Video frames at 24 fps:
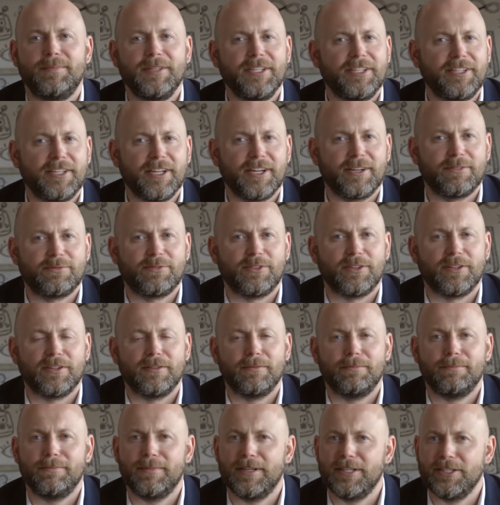Be
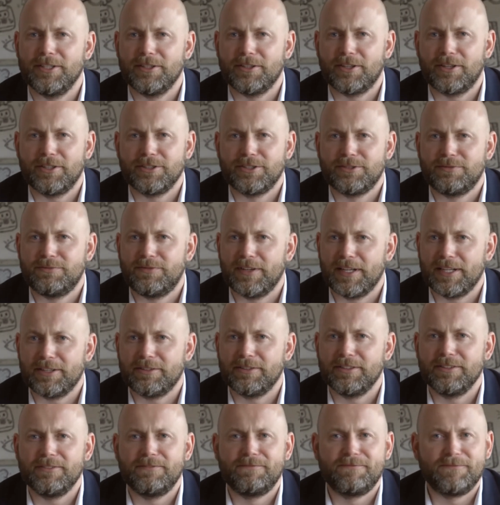careful, many large
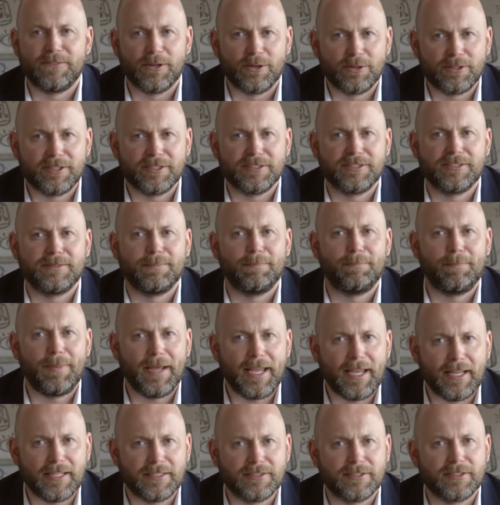veteran-focused
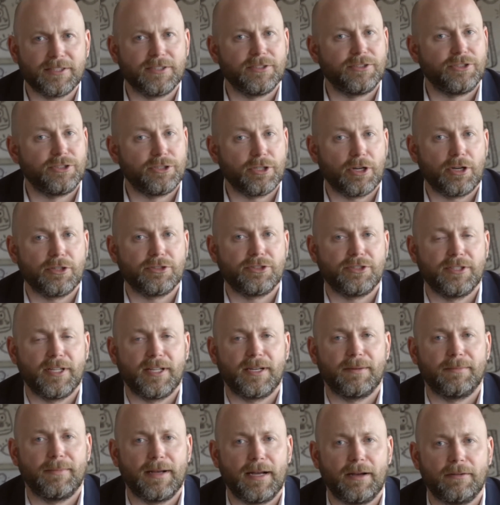banks charge
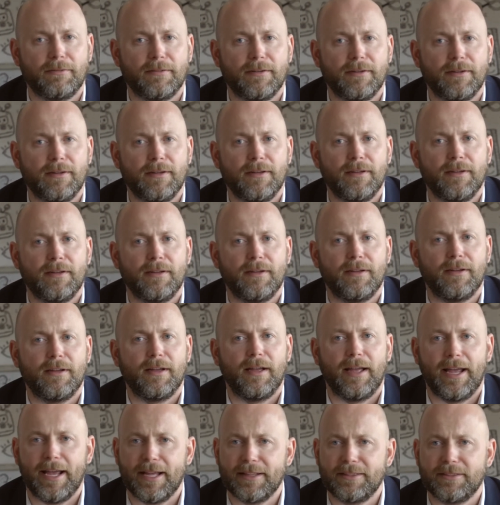that amount.
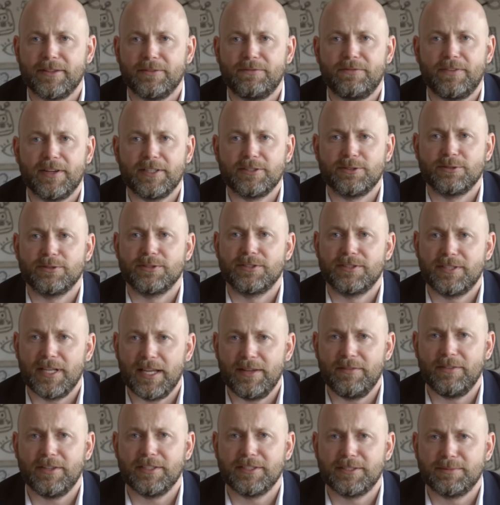At the Federal
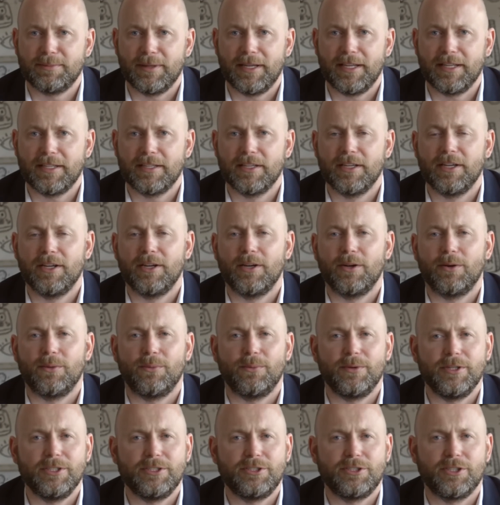Savings Bank,
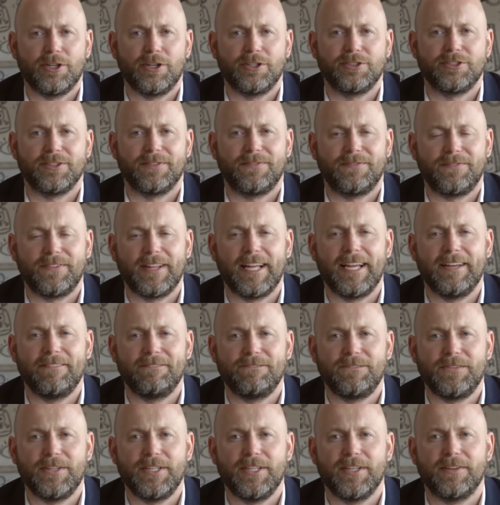we charge a flat
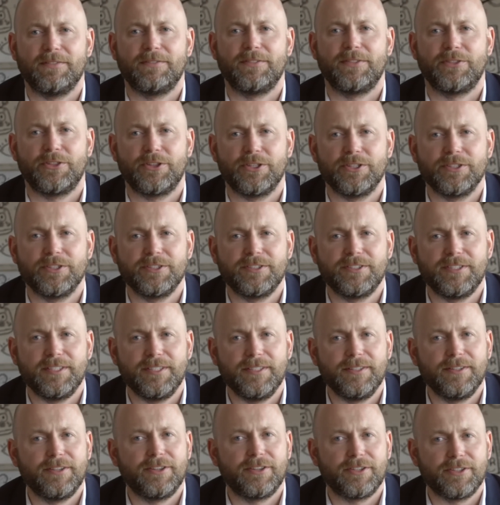fee of
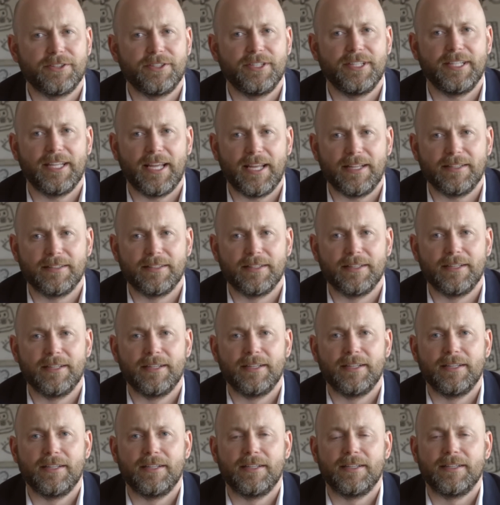$13.38.
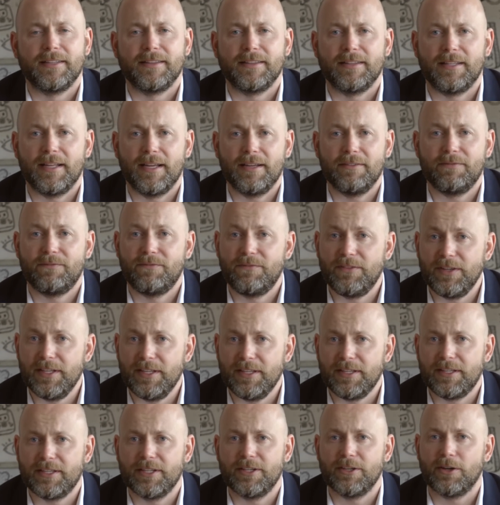That
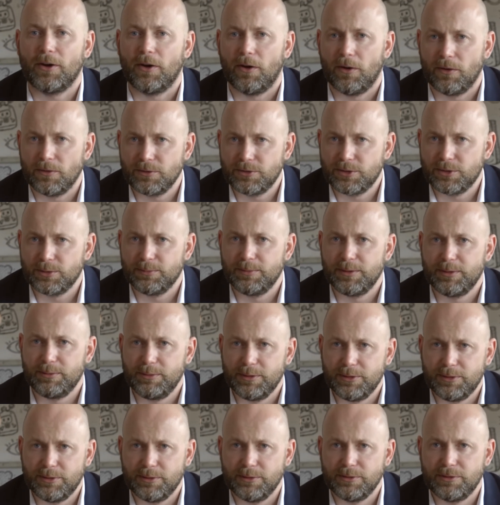fee can also be
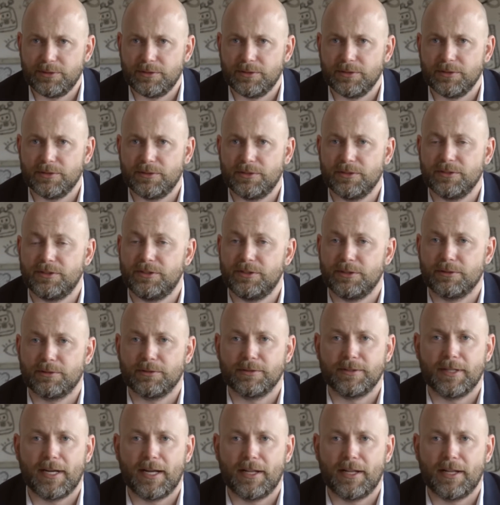reduced to $0,